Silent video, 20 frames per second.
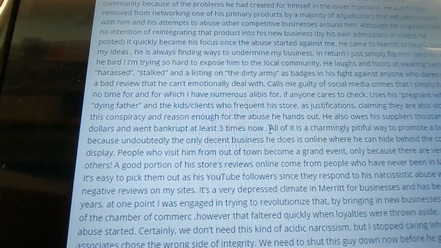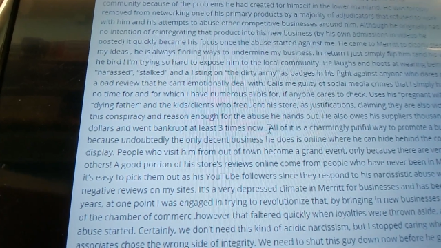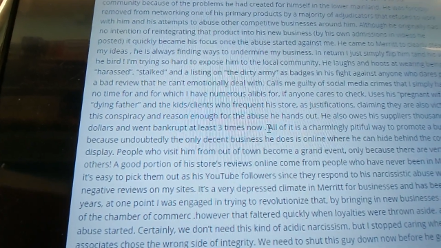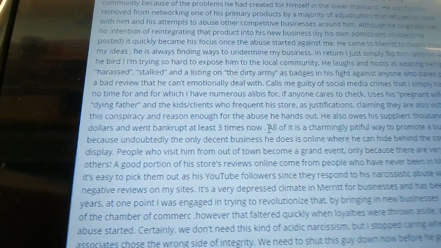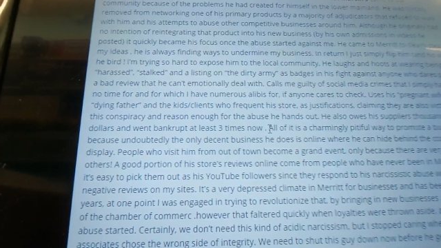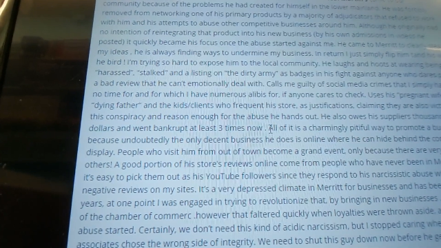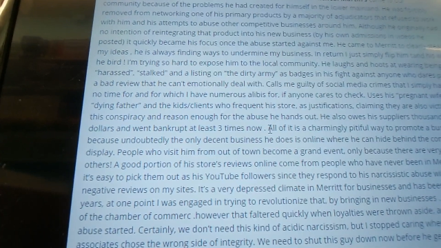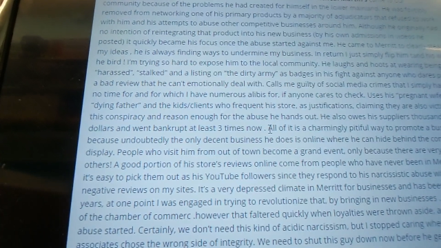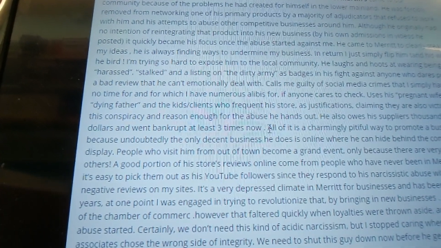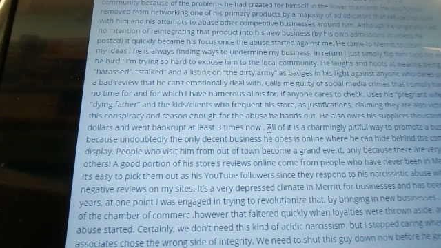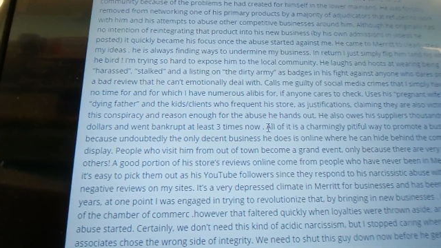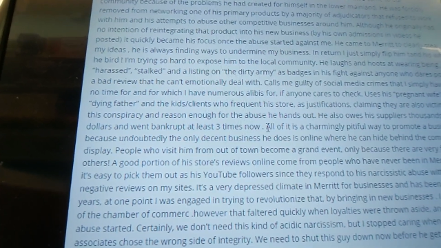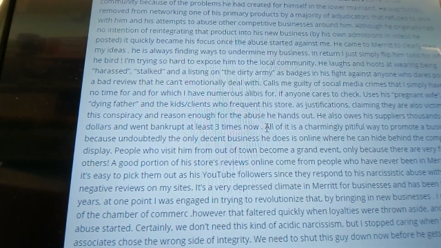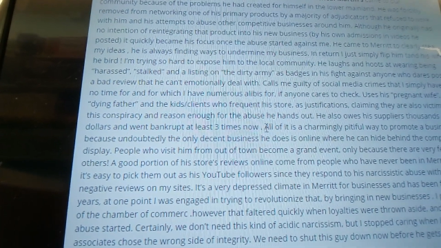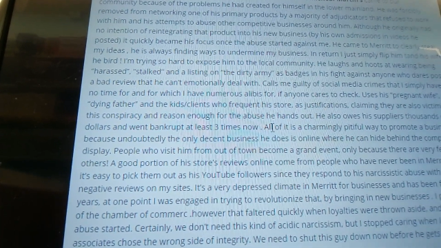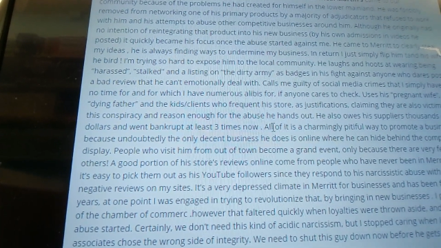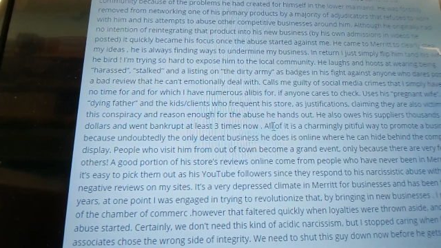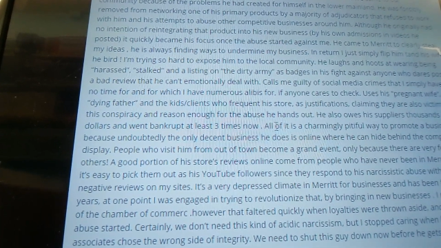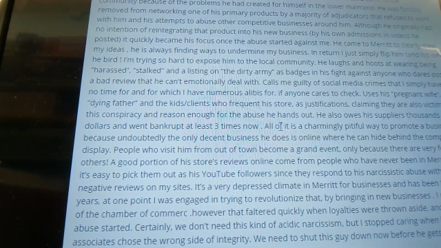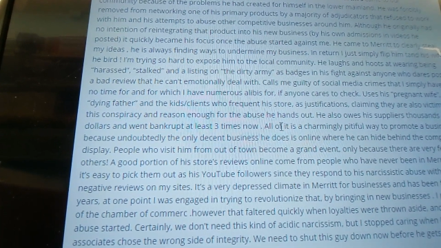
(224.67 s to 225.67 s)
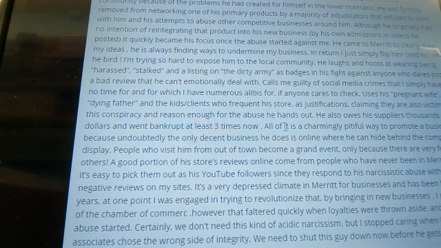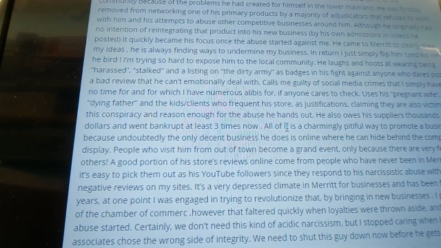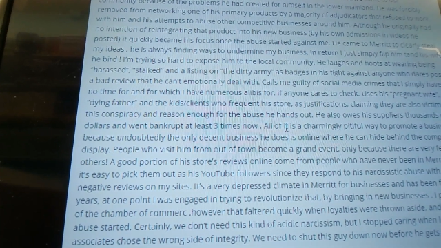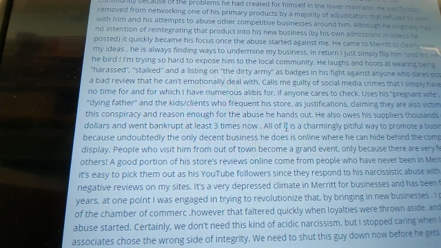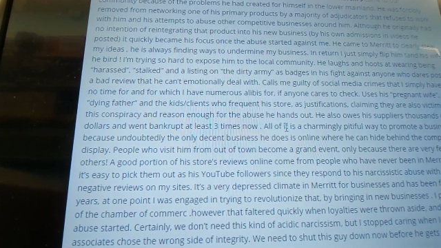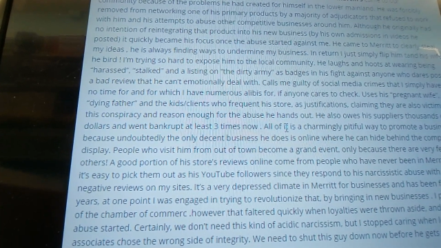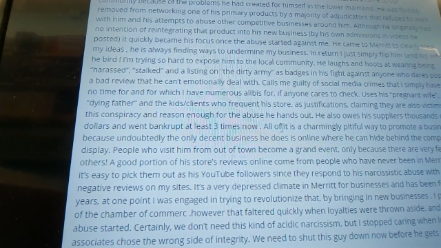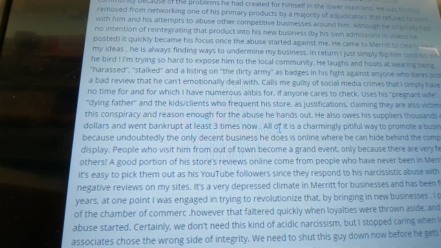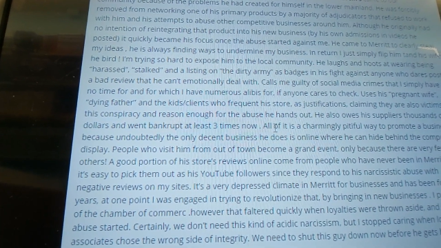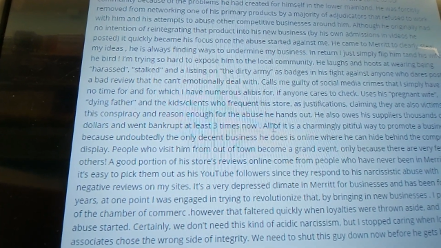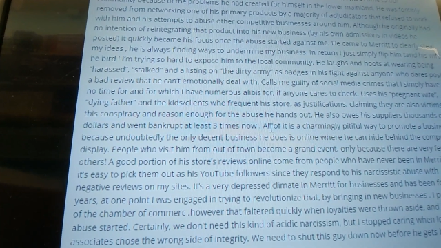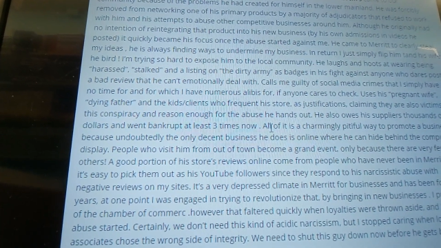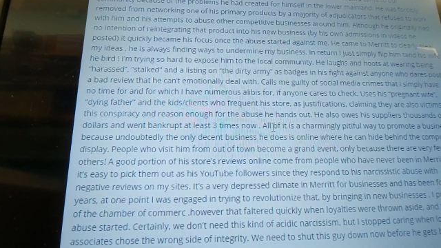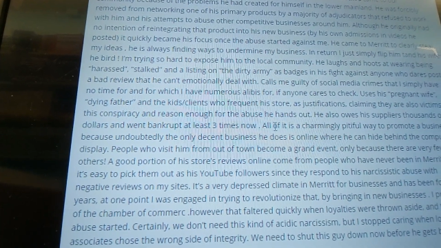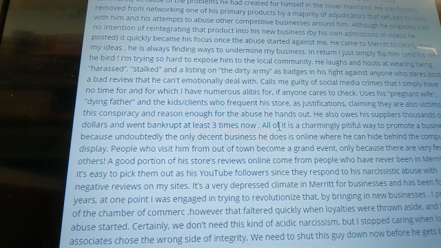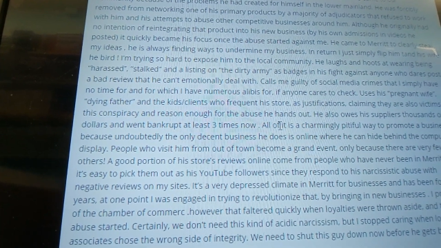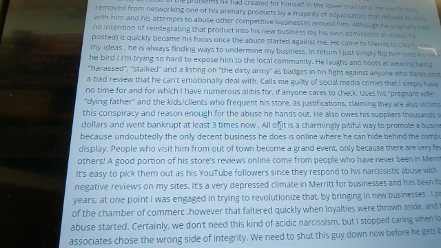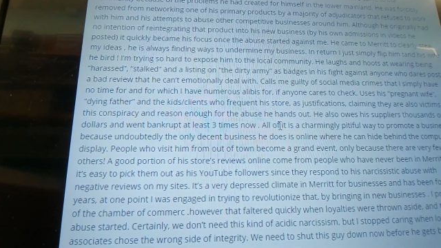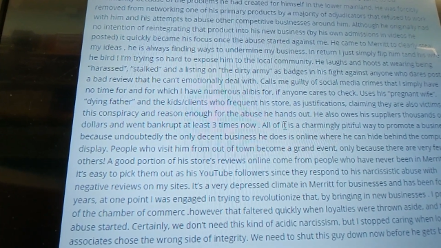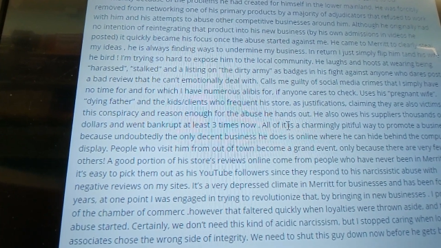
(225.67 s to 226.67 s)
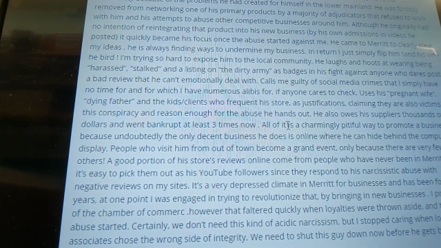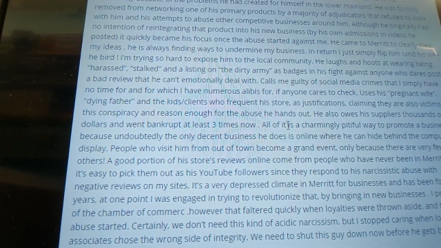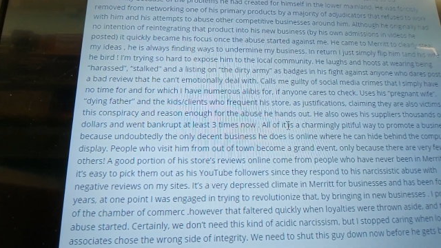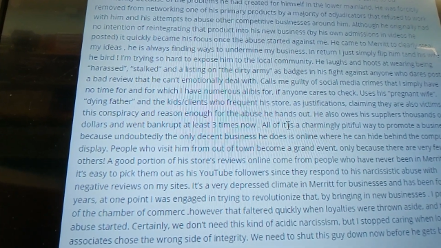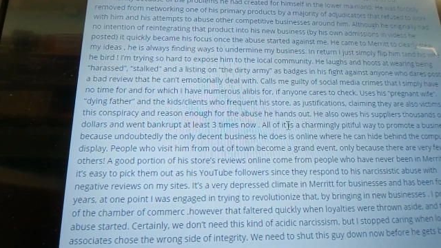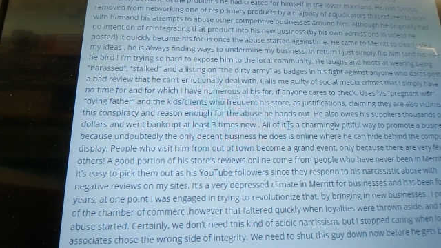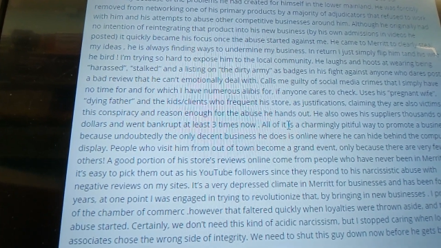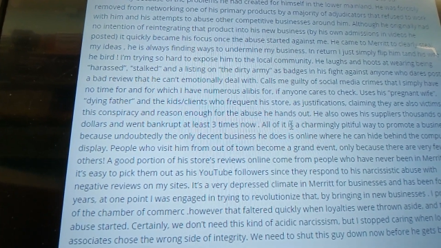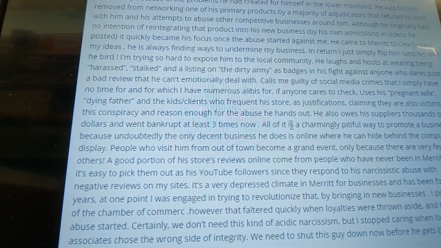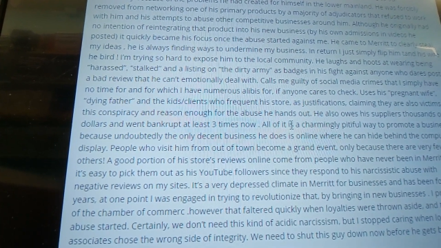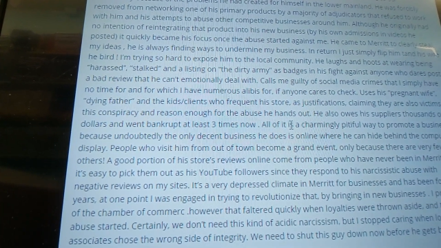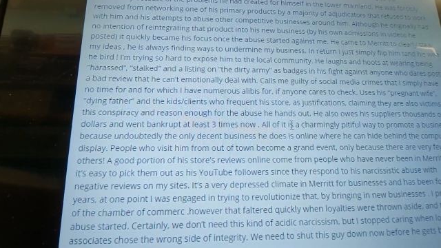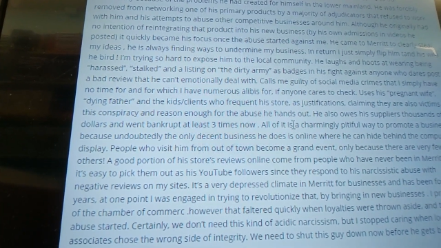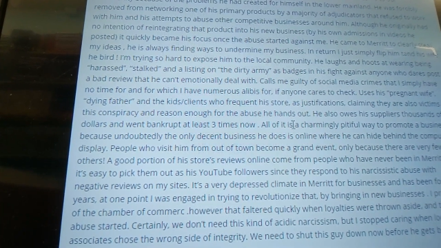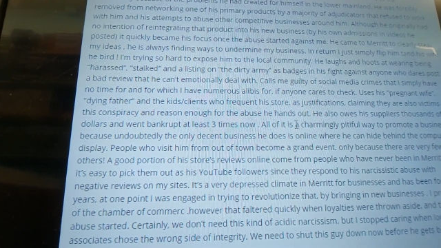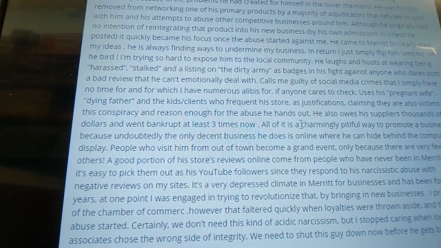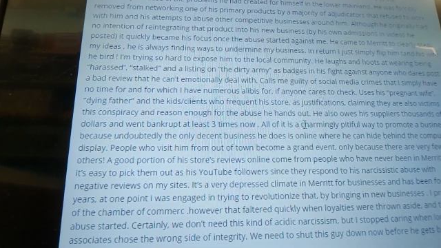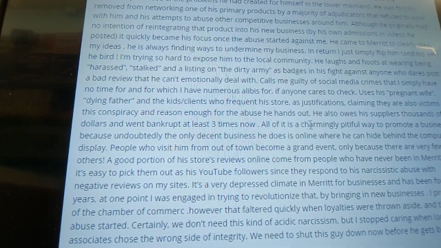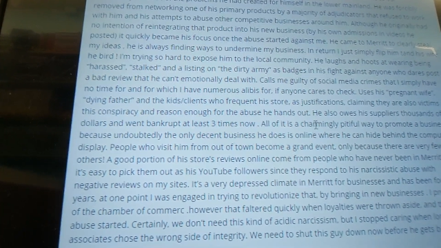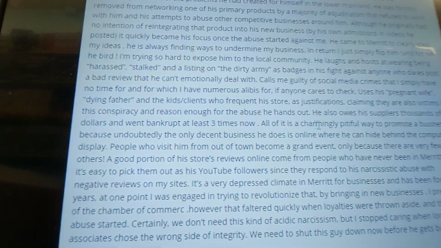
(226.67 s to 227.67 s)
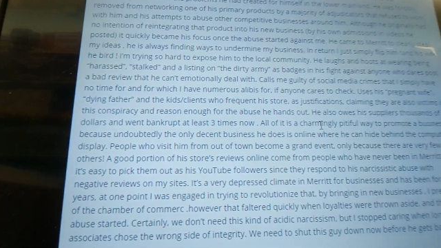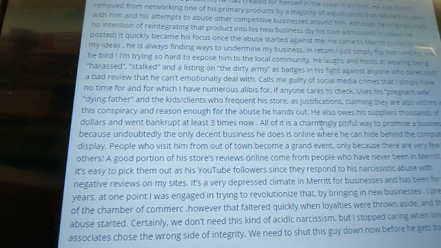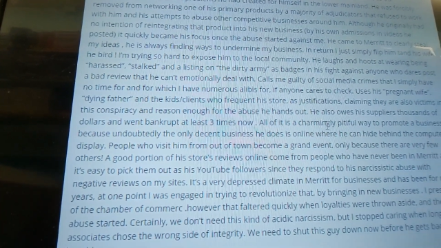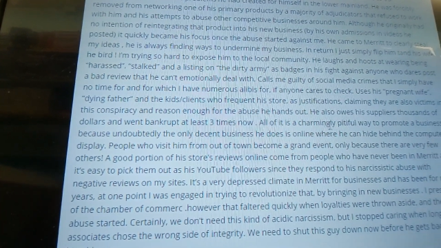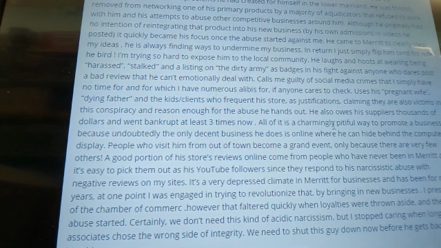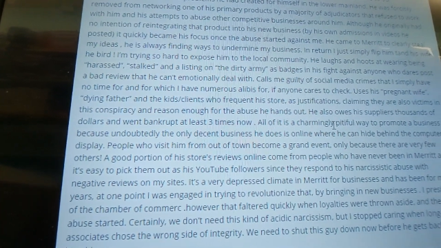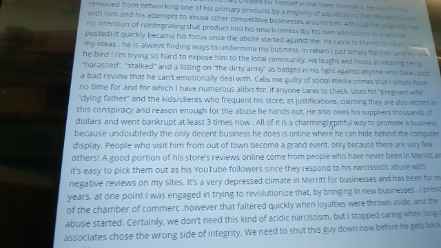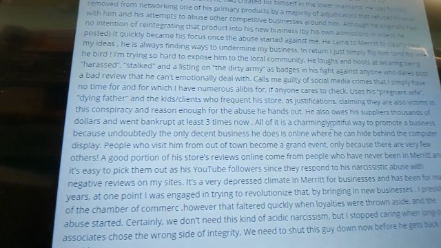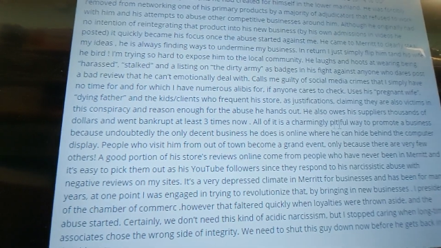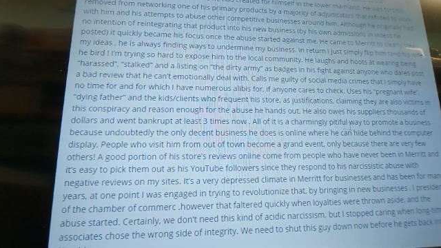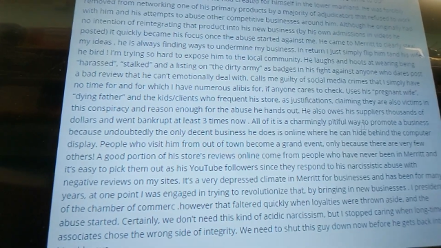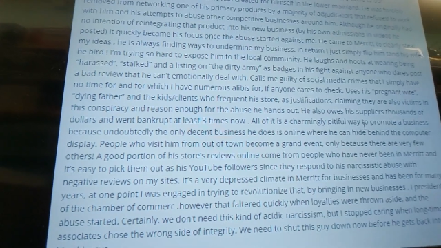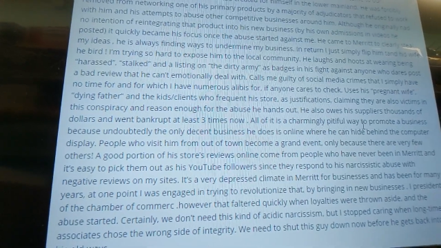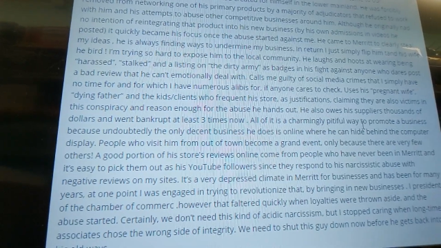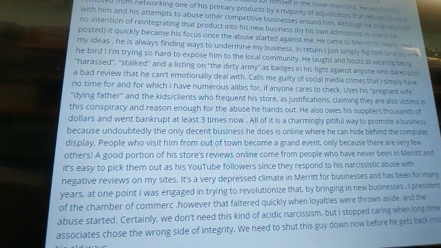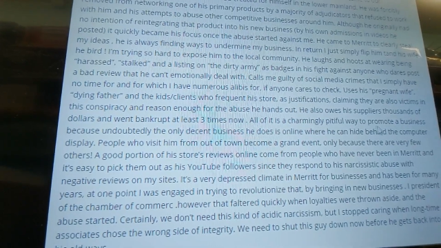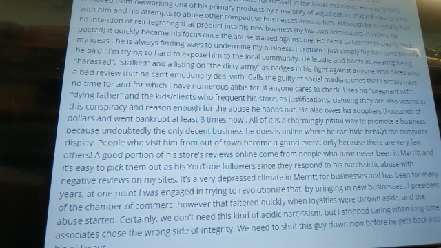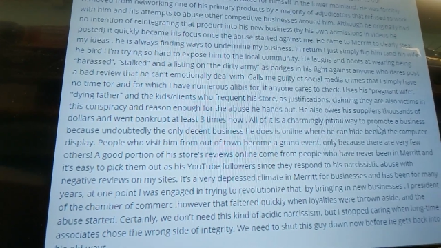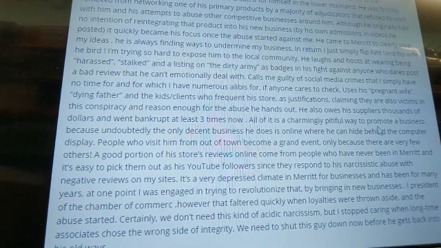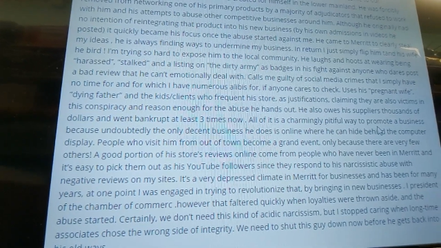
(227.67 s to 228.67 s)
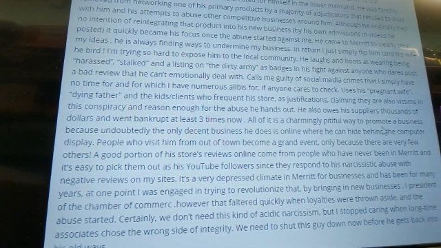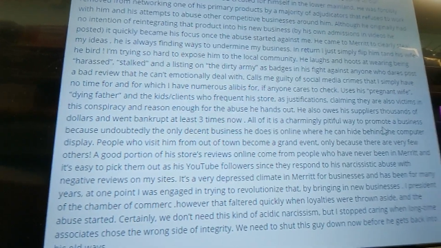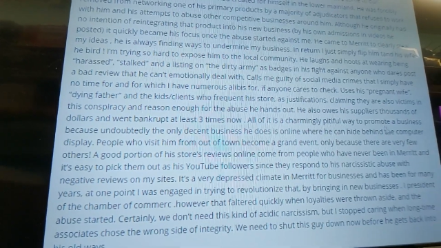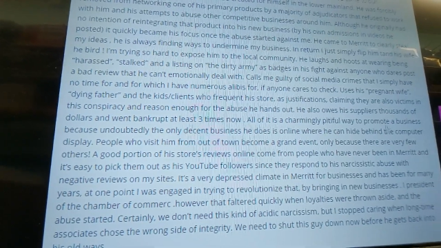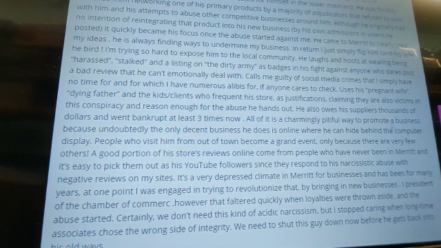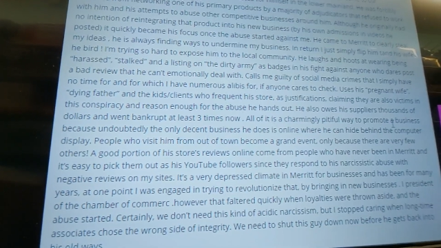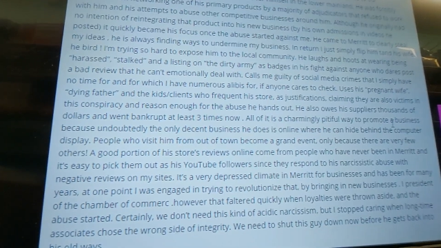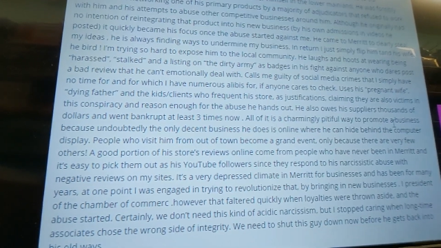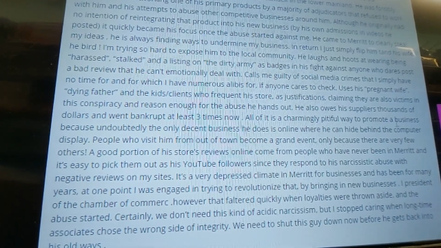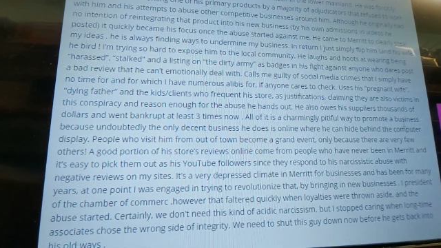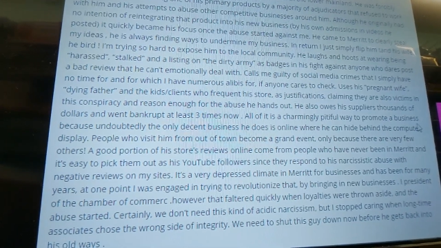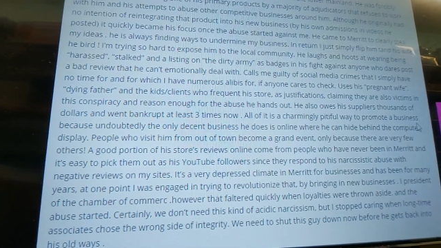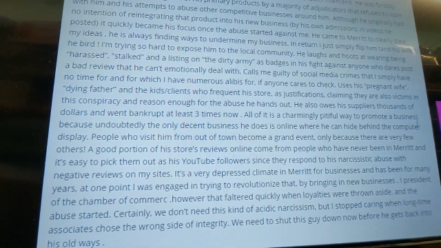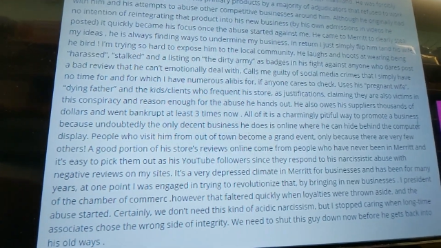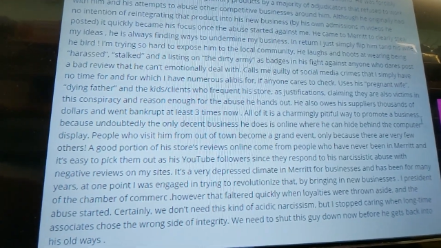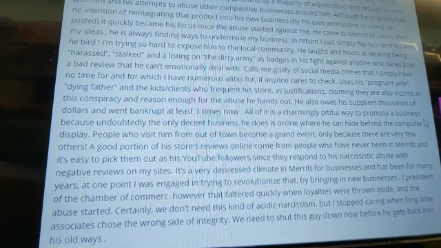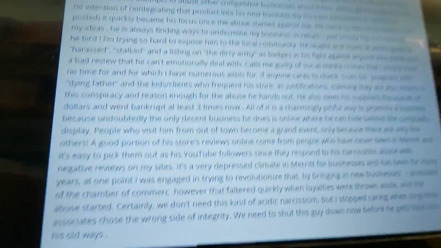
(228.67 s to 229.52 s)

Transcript: No face is visible, so there are no lips to read.